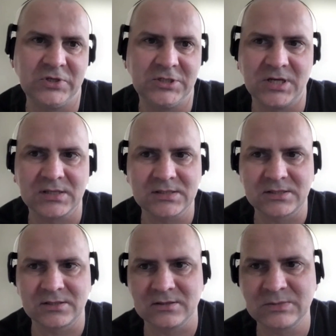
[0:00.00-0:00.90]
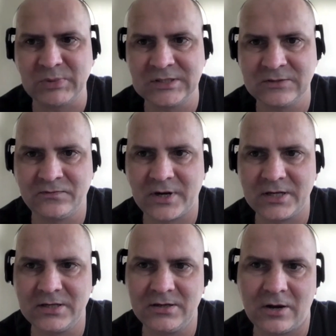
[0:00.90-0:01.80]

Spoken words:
we just specify